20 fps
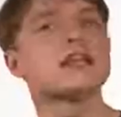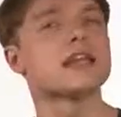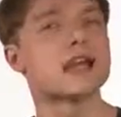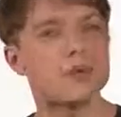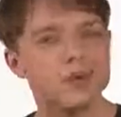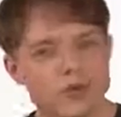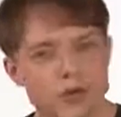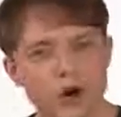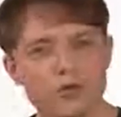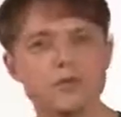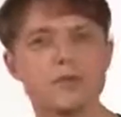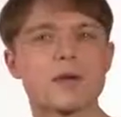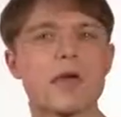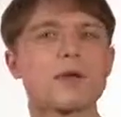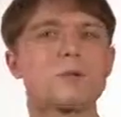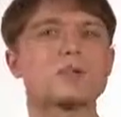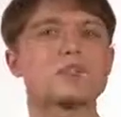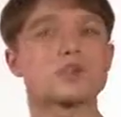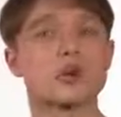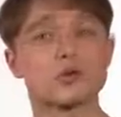Now, we know from
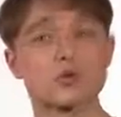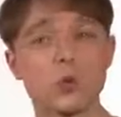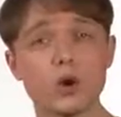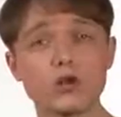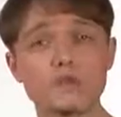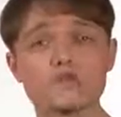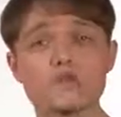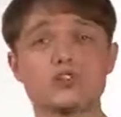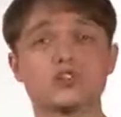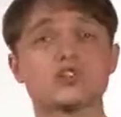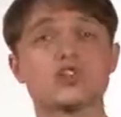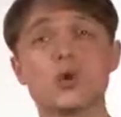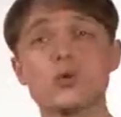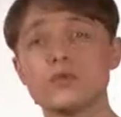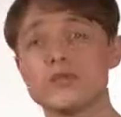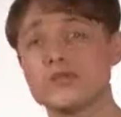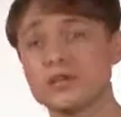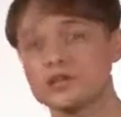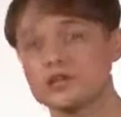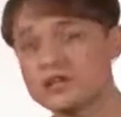episode 1 of the show
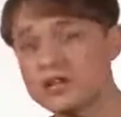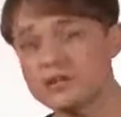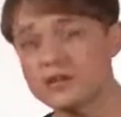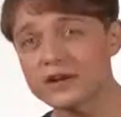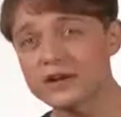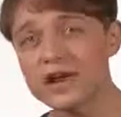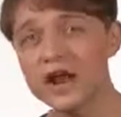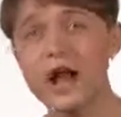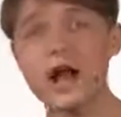that there's different